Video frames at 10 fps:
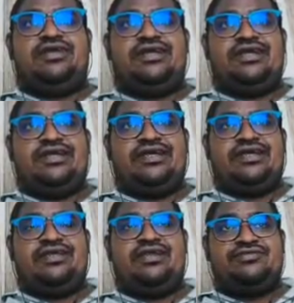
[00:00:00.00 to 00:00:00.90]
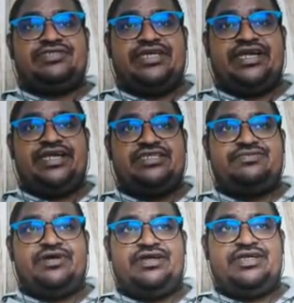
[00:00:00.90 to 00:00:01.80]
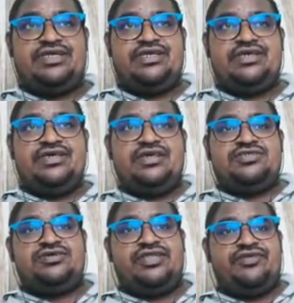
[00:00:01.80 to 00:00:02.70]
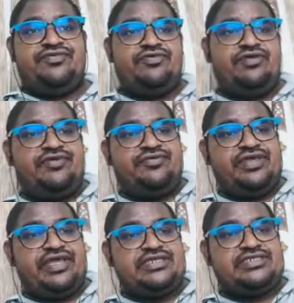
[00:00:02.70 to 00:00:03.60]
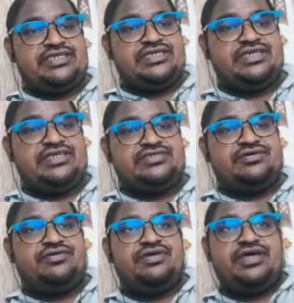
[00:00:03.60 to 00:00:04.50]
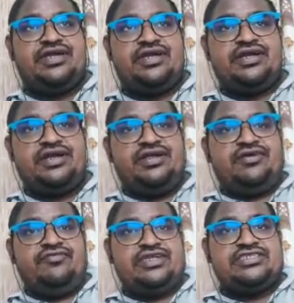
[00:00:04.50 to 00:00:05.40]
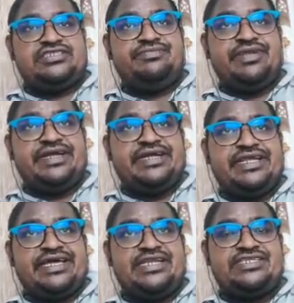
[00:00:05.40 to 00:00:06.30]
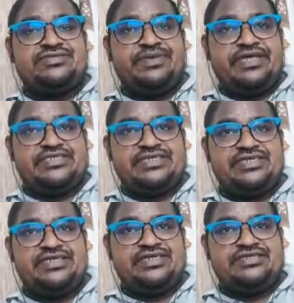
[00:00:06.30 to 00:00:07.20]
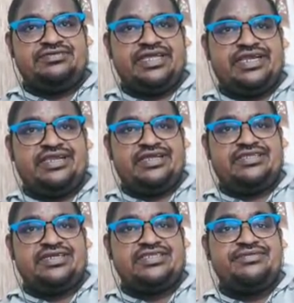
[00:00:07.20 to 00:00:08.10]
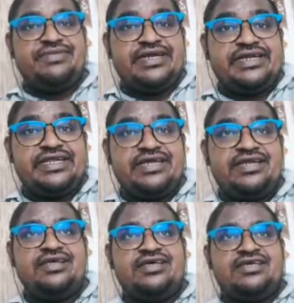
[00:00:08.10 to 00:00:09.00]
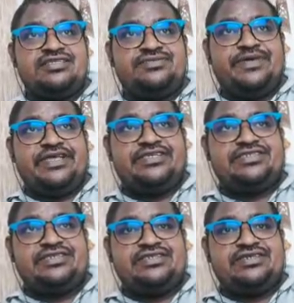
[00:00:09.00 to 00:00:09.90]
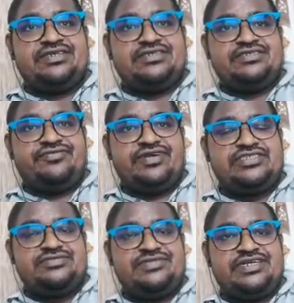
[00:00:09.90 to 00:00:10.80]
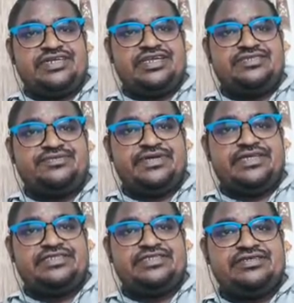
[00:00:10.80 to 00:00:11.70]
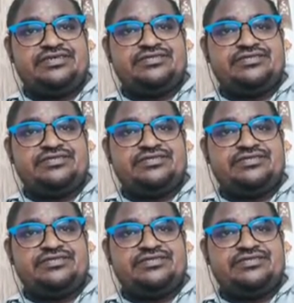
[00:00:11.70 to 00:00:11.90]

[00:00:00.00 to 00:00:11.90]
triangle of side small d. So therefore what we can say, so here for symmetrical spacing, it is very clear that symmetrical spacing. So for symmetrical spacing,